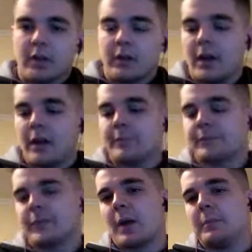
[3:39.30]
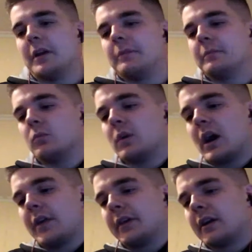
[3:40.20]
think a
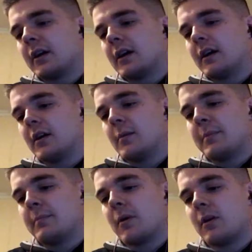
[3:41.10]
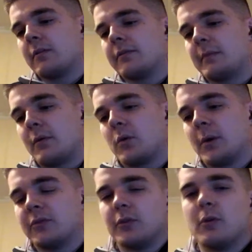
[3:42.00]
big part of my warm-ups too also
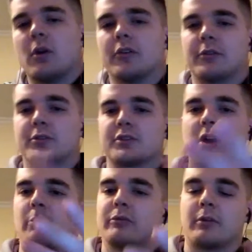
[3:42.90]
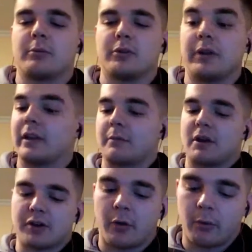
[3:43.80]
just comes from doing like my general warm-up like
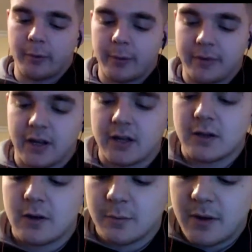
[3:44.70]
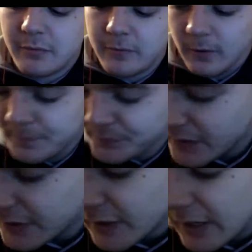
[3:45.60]
I talked about before.
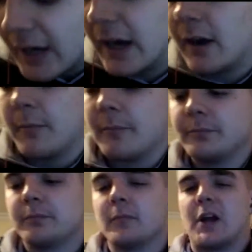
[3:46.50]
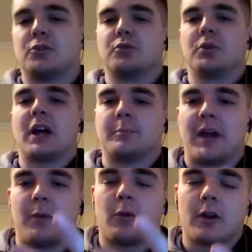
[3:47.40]
I do a lot of band work,
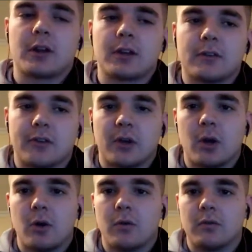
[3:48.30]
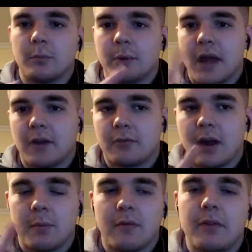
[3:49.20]
so band right above the
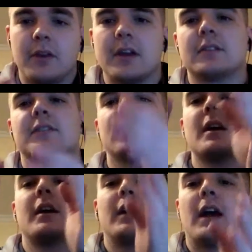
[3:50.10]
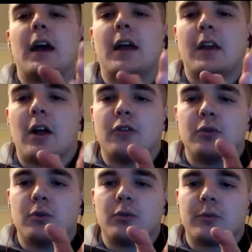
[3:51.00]
knees, and I'll do
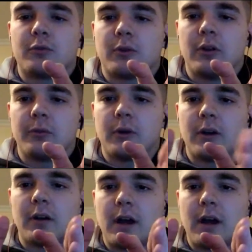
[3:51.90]
some drills where I'm